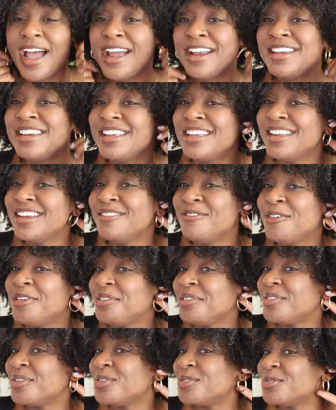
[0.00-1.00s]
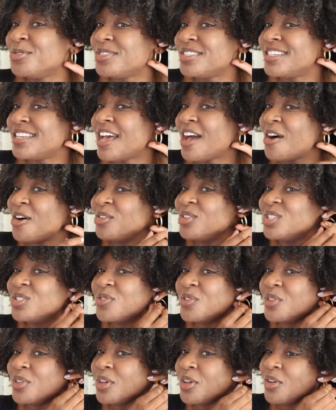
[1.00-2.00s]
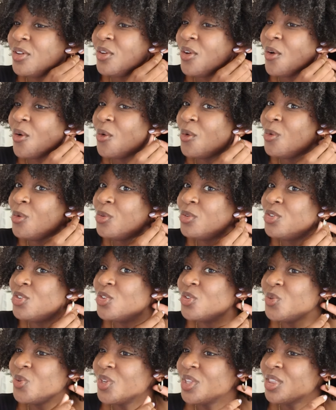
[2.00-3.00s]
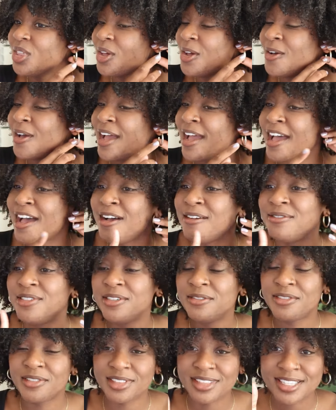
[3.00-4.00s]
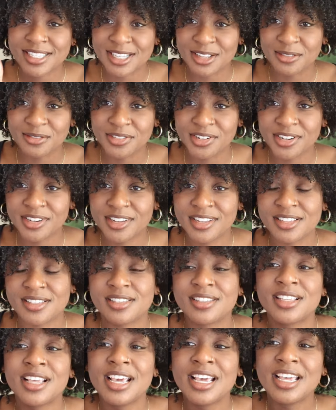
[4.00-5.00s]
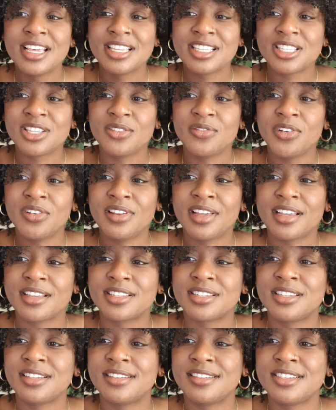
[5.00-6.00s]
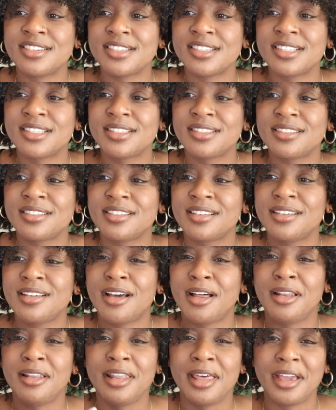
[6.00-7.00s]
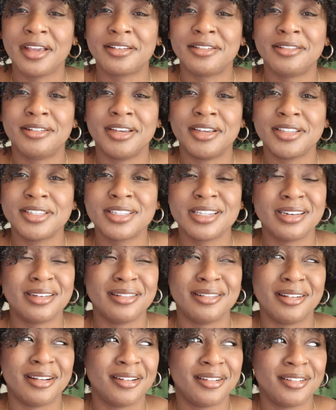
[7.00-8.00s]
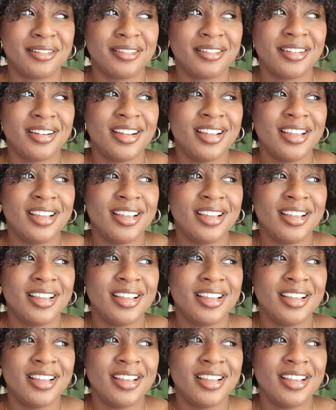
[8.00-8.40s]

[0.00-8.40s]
I need one of those towels for the gold jewelry though. I have one for the silver because silver likes to just collect dust and dirt,